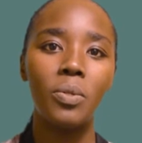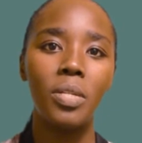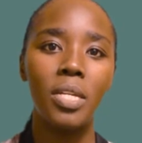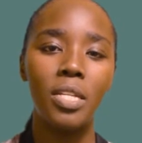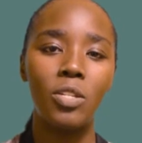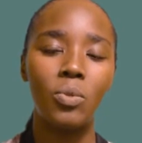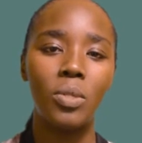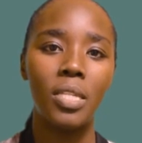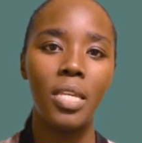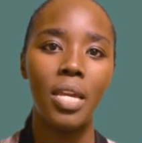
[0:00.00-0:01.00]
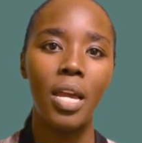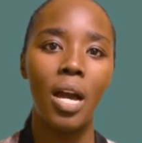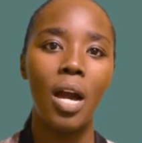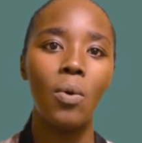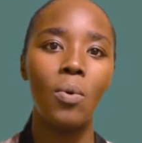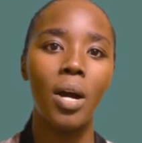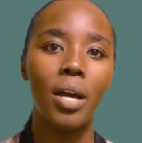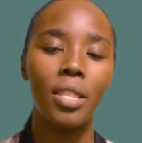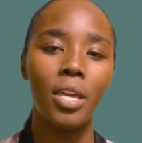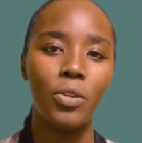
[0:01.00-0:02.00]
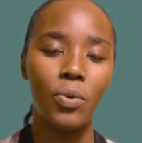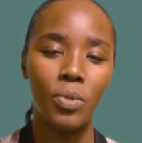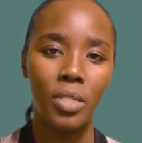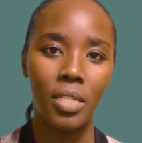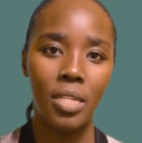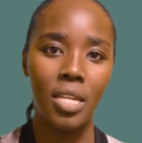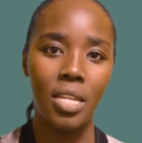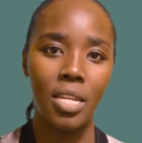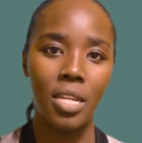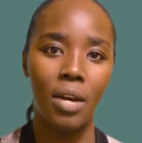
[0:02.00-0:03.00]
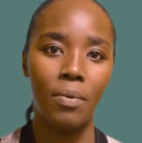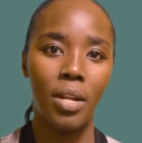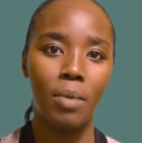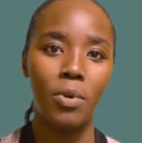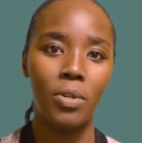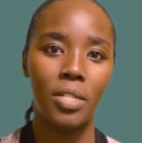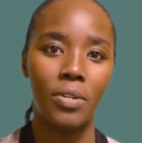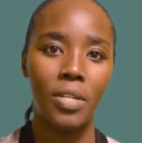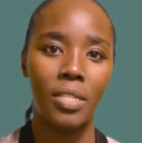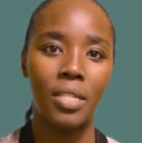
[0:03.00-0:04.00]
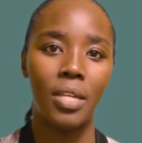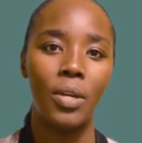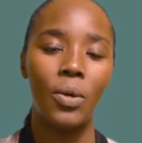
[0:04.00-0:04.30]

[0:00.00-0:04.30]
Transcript: need to see how are they used in our laboratories.